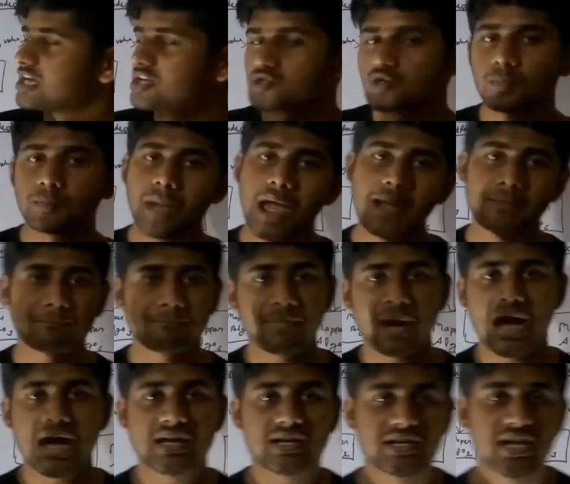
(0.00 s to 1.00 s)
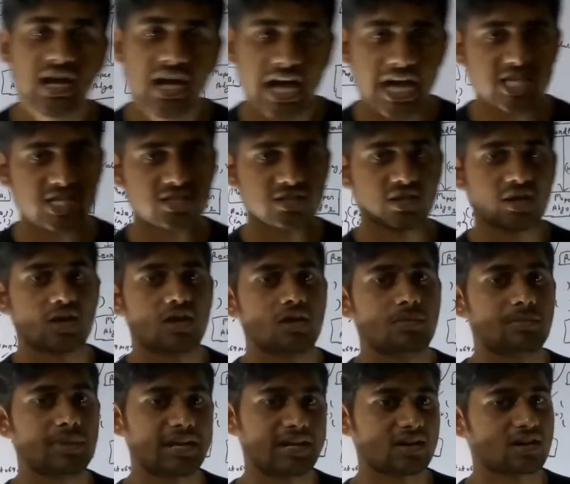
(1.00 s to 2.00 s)
So map part has
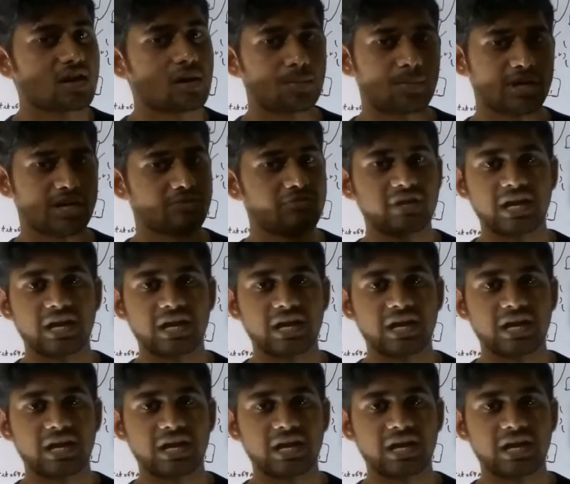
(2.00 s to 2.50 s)
been complete.